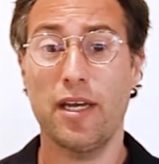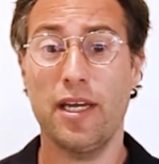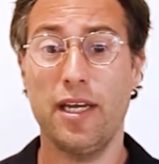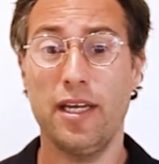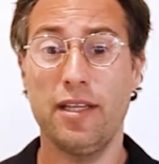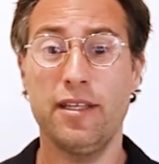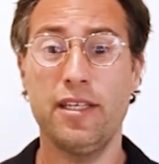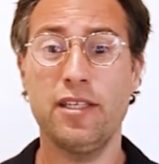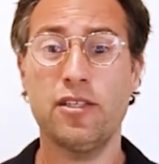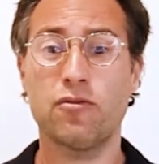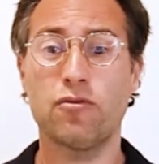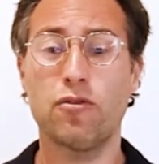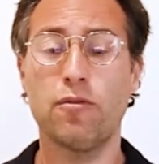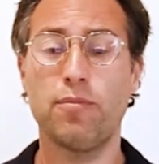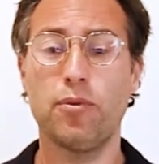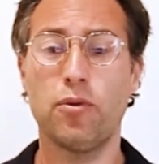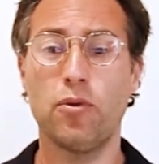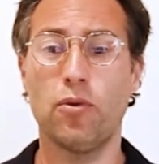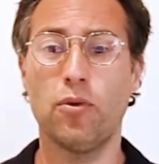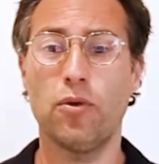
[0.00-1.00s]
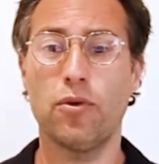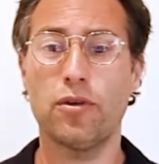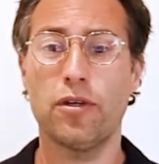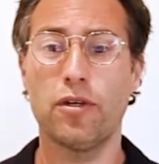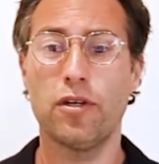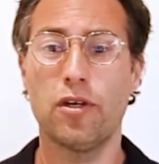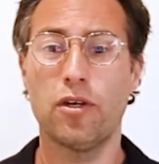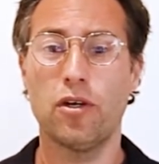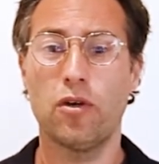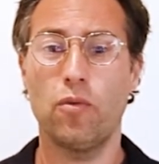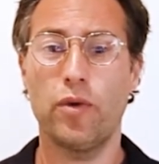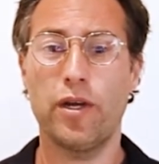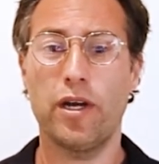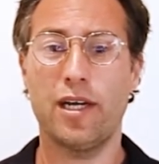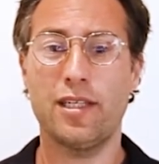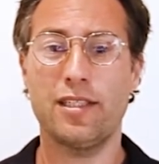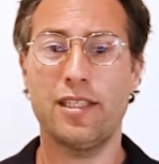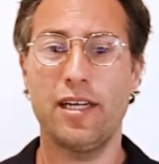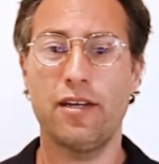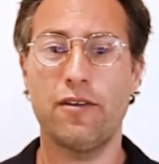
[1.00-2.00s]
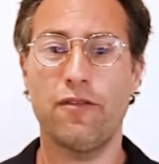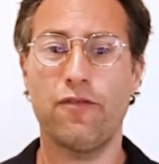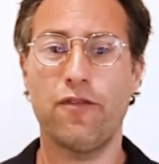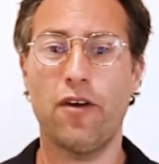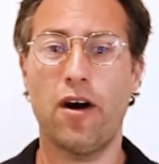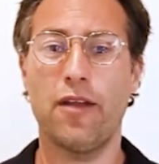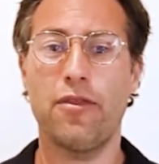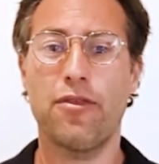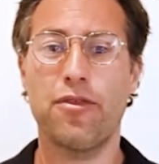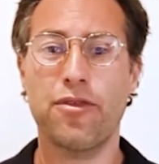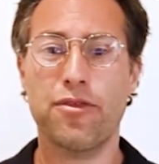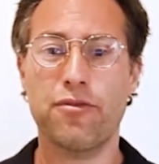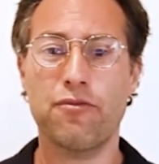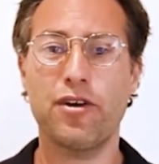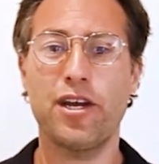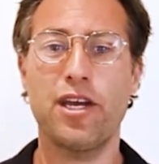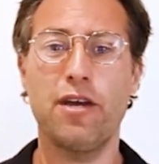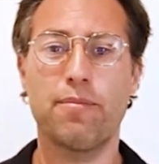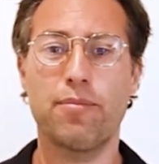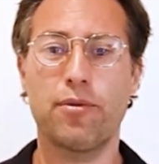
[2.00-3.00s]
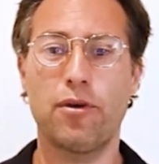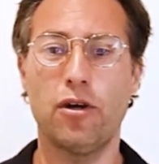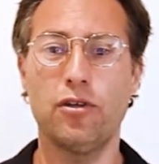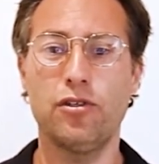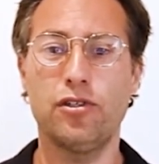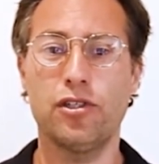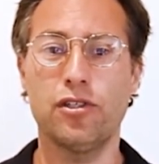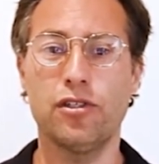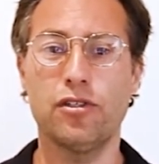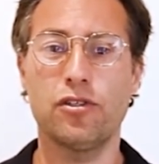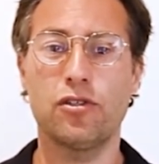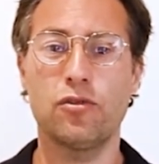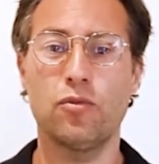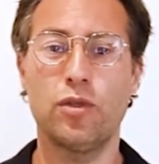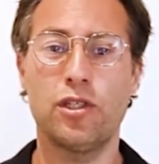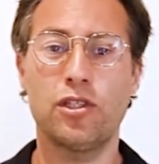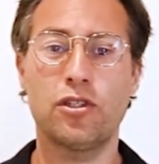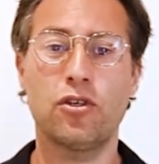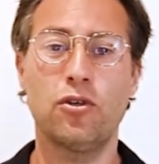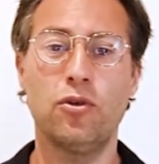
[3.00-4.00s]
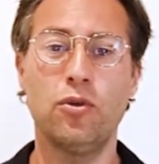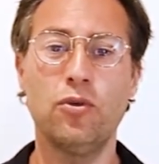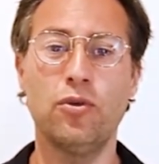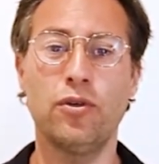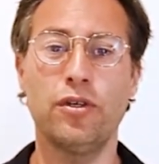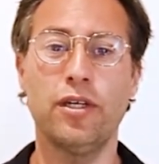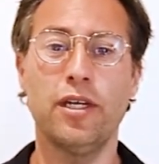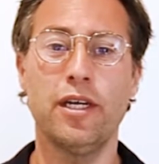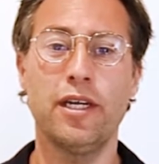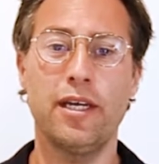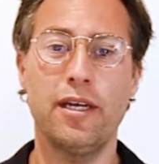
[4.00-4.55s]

In this report, we identified 3 approaches which could